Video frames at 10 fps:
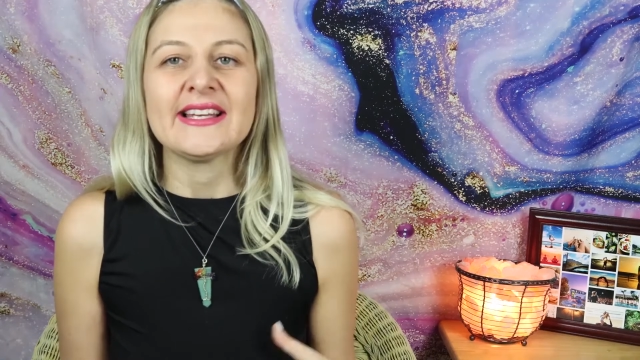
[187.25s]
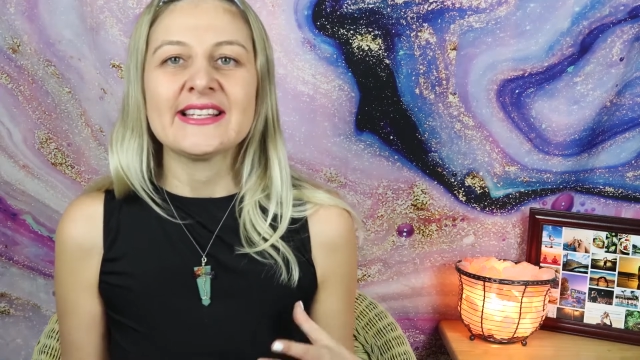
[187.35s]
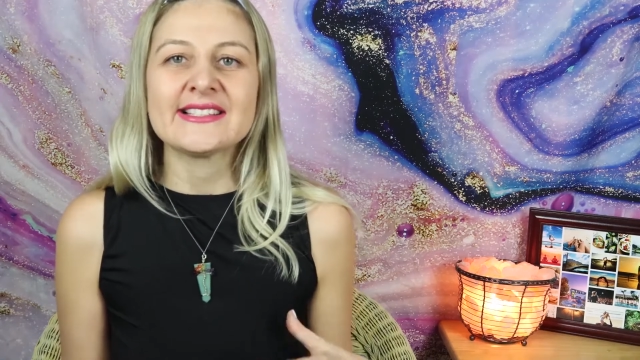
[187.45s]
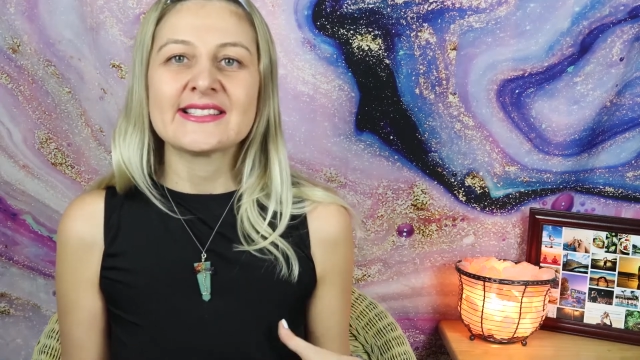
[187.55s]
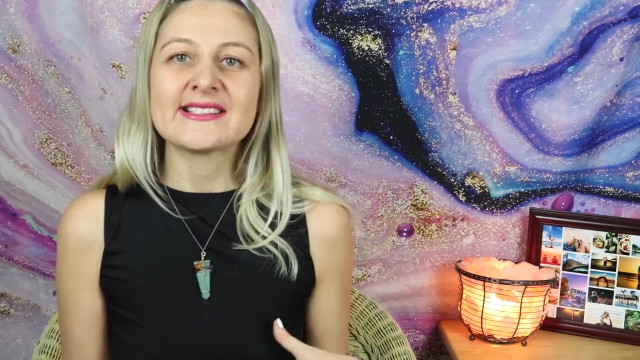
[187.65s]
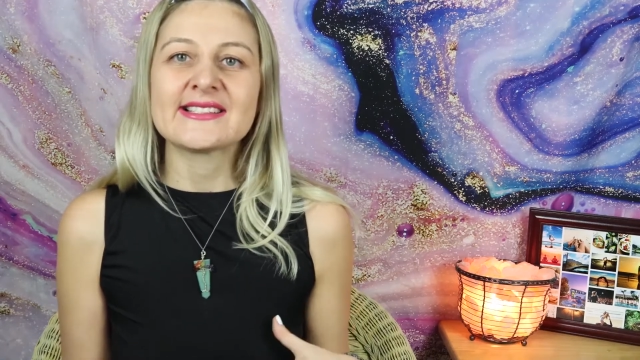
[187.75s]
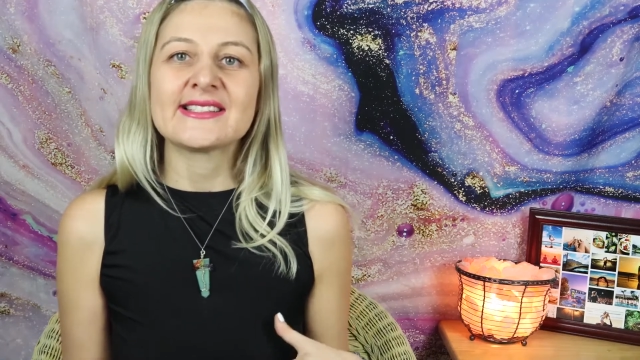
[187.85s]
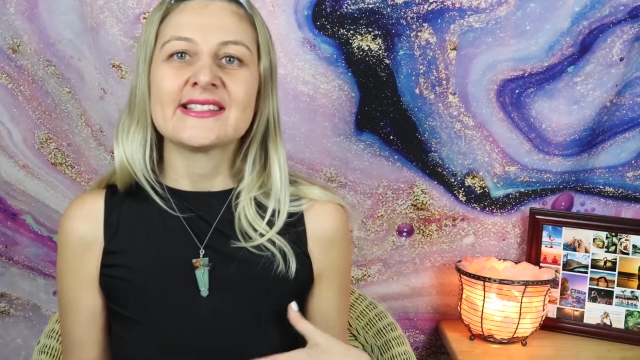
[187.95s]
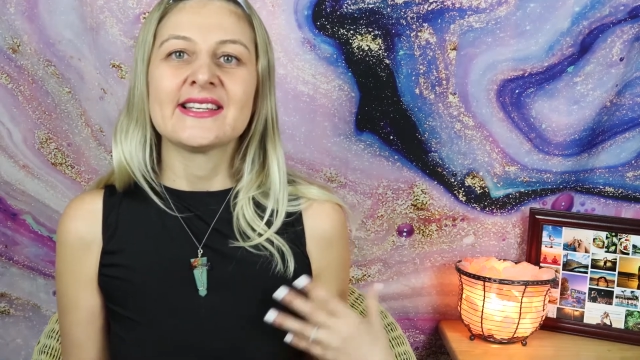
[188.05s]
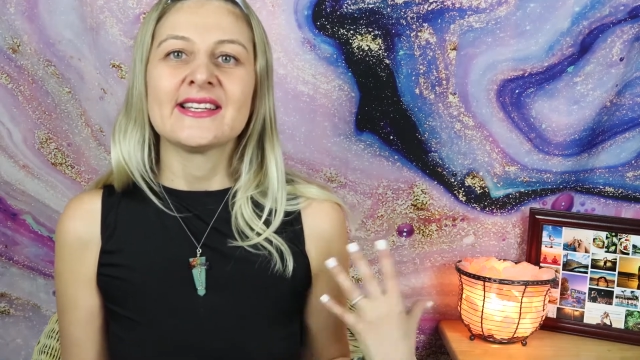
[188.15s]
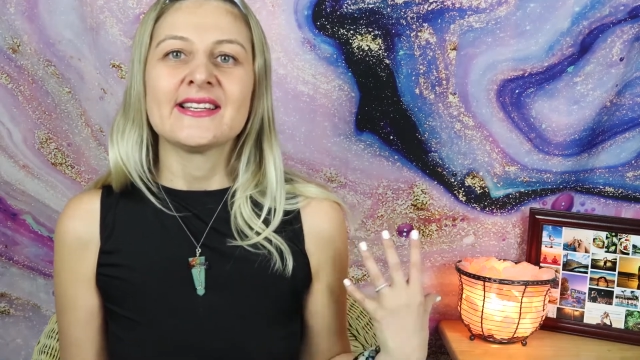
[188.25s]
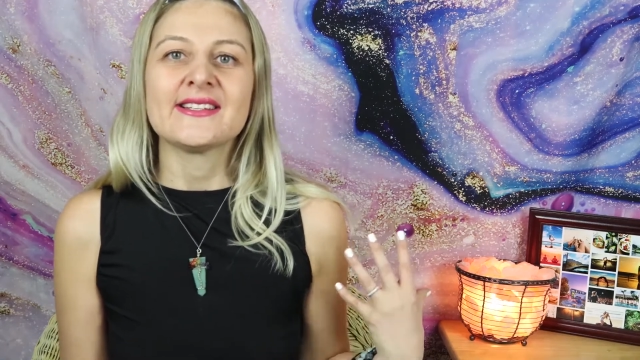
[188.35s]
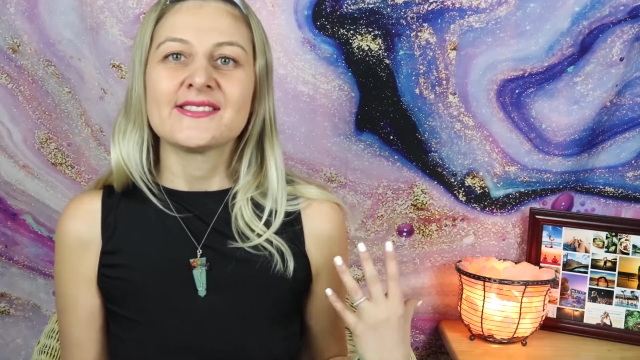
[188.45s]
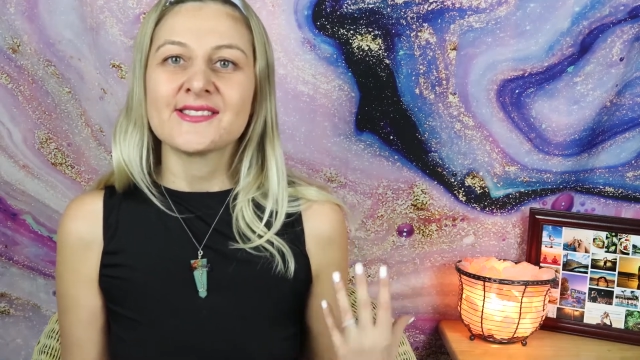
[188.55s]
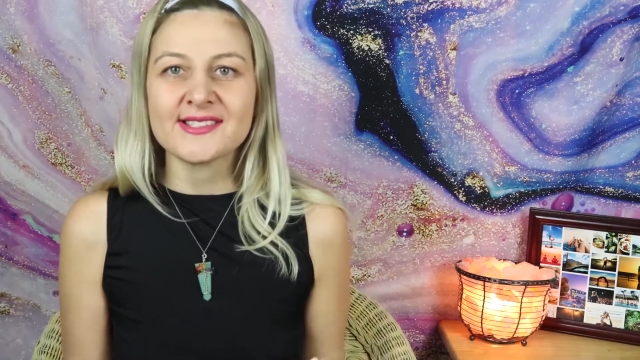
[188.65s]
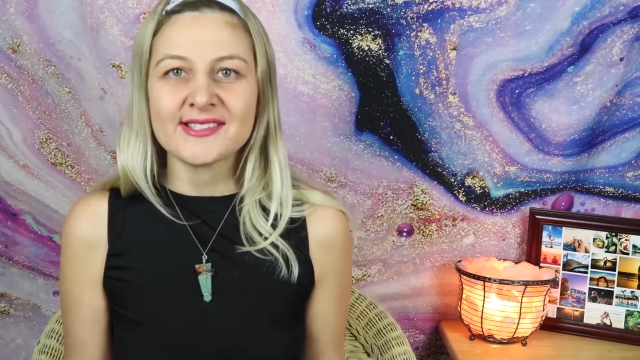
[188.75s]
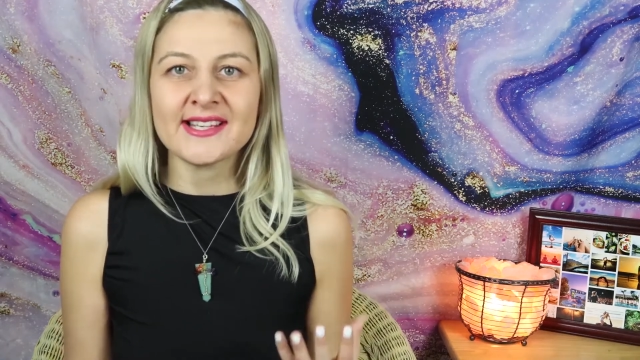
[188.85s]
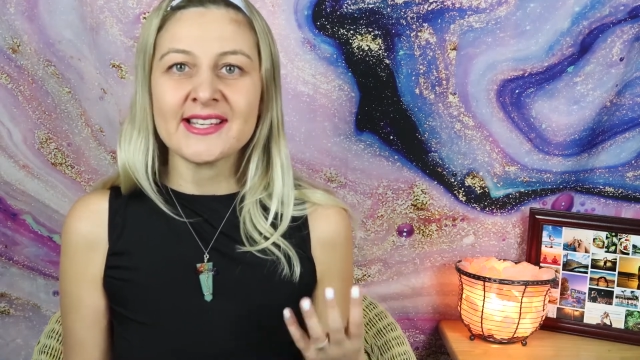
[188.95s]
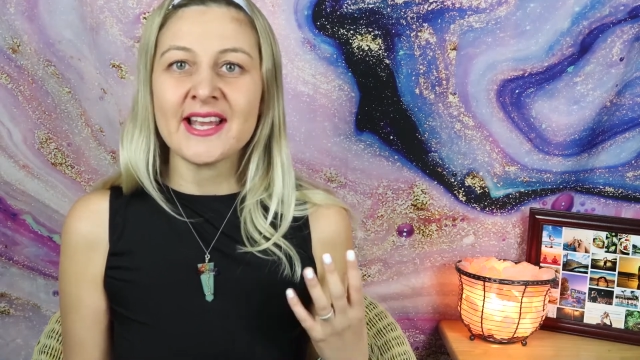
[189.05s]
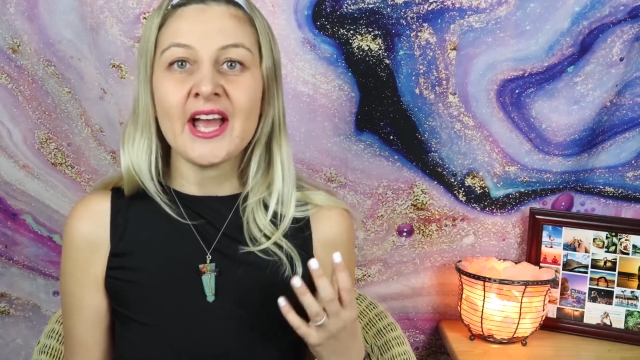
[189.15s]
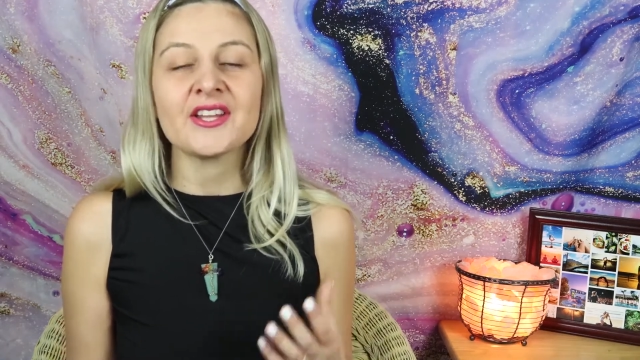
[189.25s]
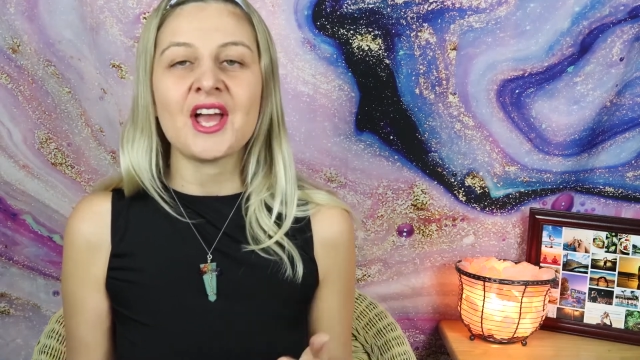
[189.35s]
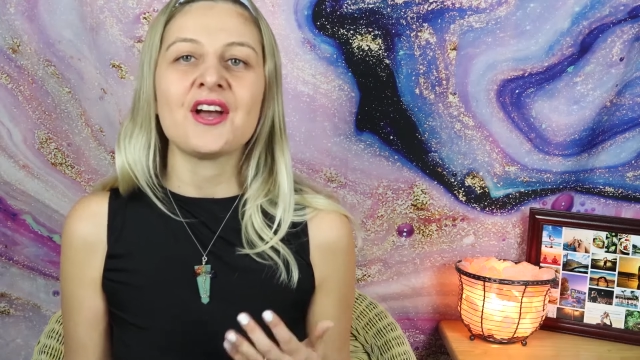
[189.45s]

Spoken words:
is to say an